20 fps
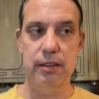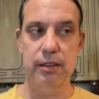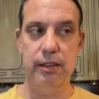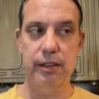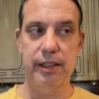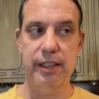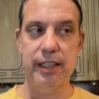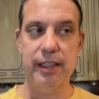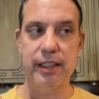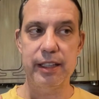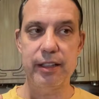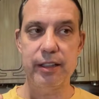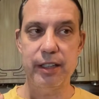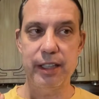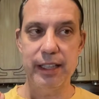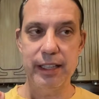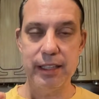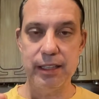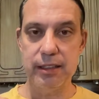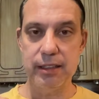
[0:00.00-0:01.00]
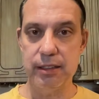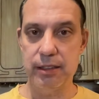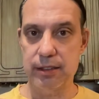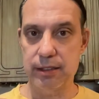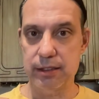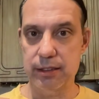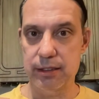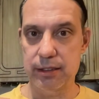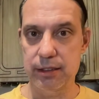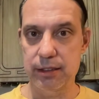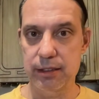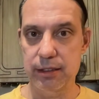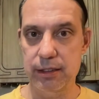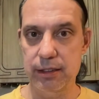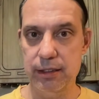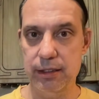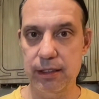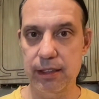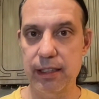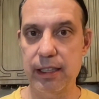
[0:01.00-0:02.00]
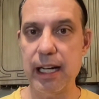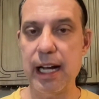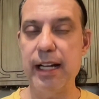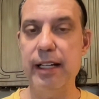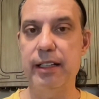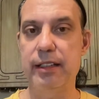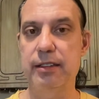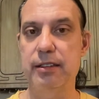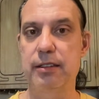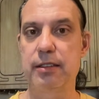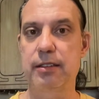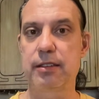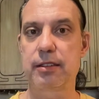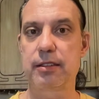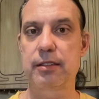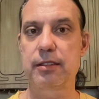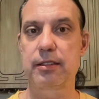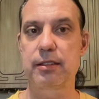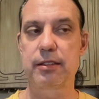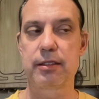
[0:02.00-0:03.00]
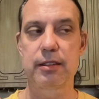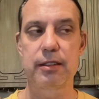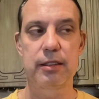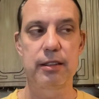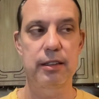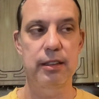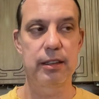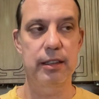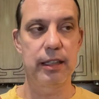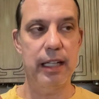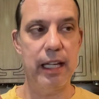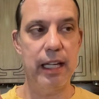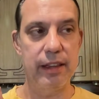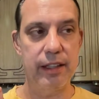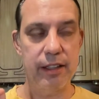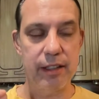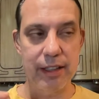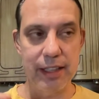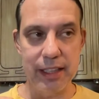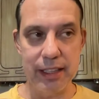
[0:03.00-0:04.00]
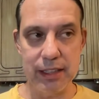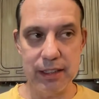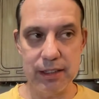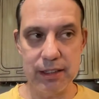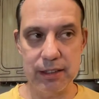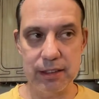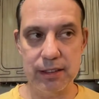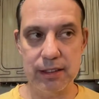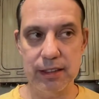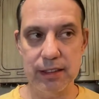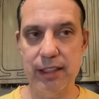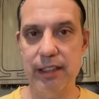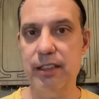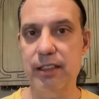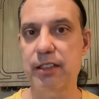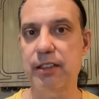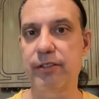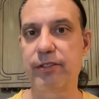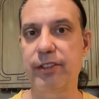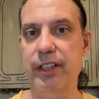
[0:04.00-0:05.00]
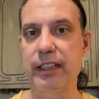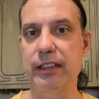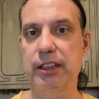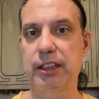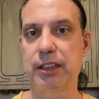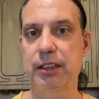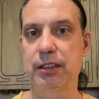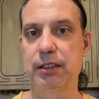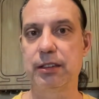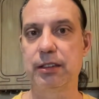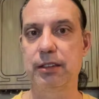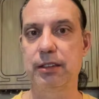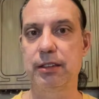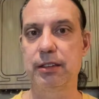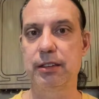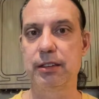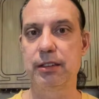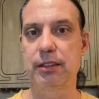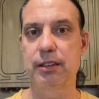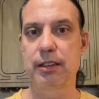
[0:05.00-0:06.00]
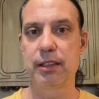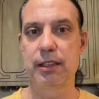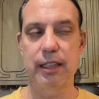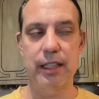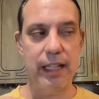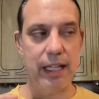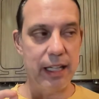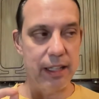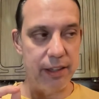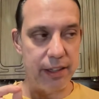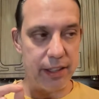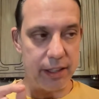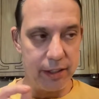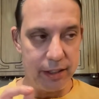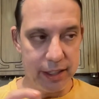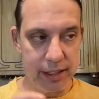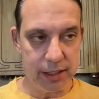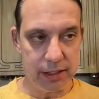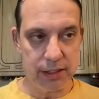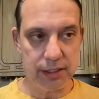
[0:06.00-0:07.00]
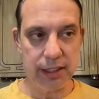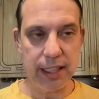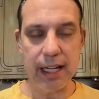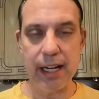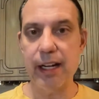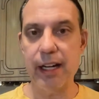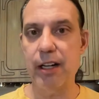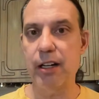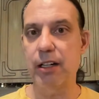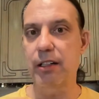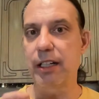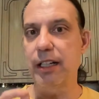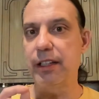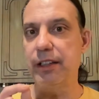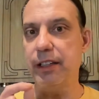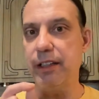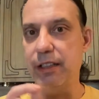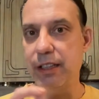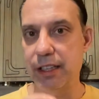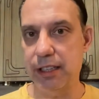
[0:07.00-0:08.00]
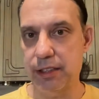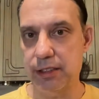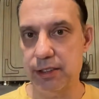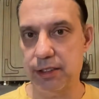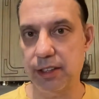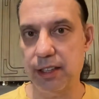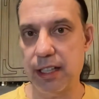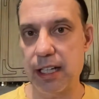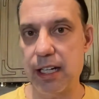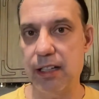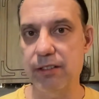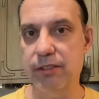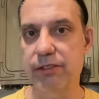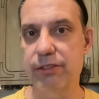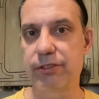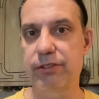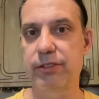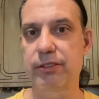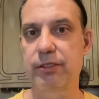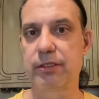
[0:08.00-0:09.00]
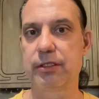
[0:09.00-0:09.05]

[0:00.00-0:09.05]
that there is guidance and there is intervention and there is care and there is love